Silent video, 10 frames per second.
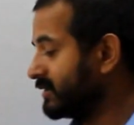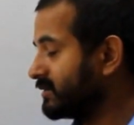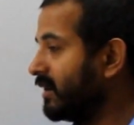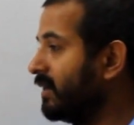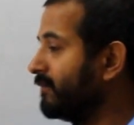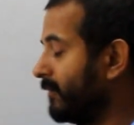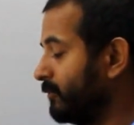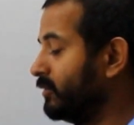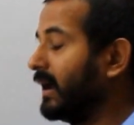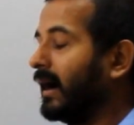the sum
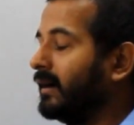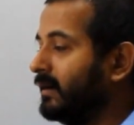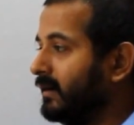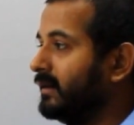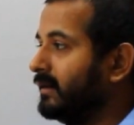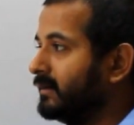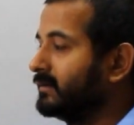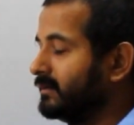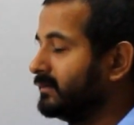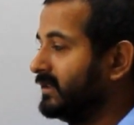formula.
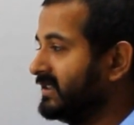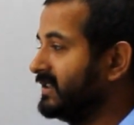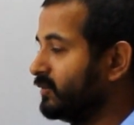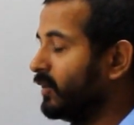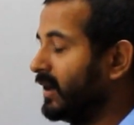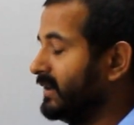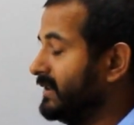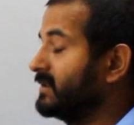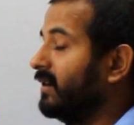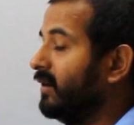This is
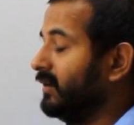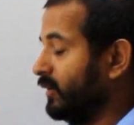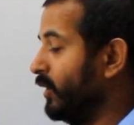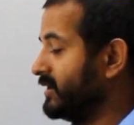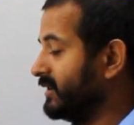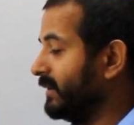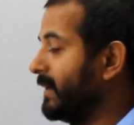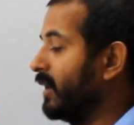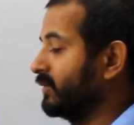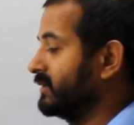what is all the question
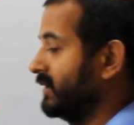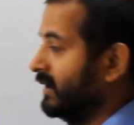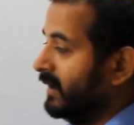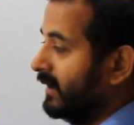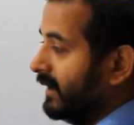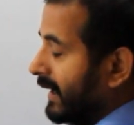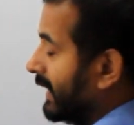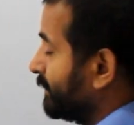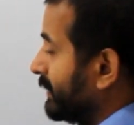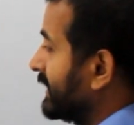about,
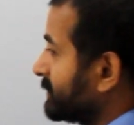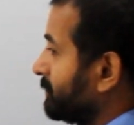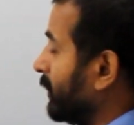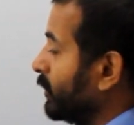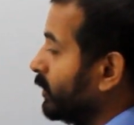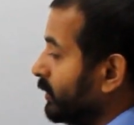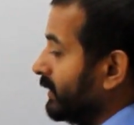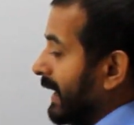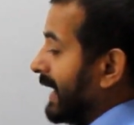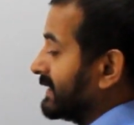and please
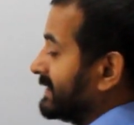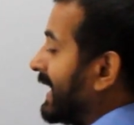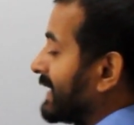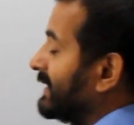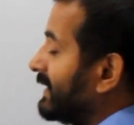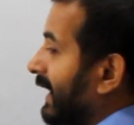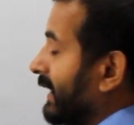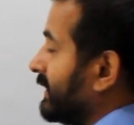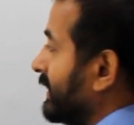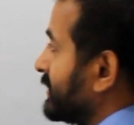follow exactly
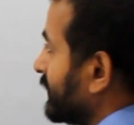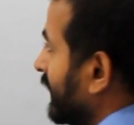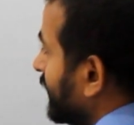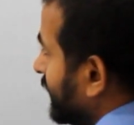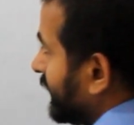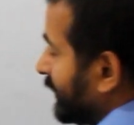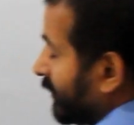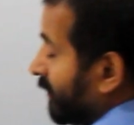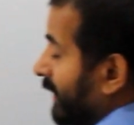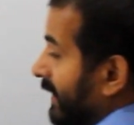like this in
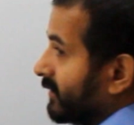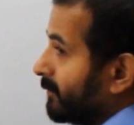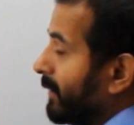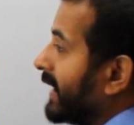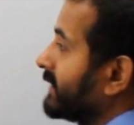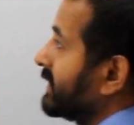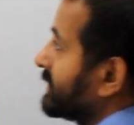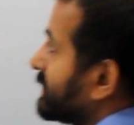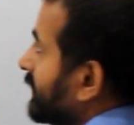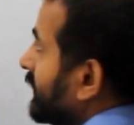your another
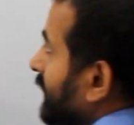practice.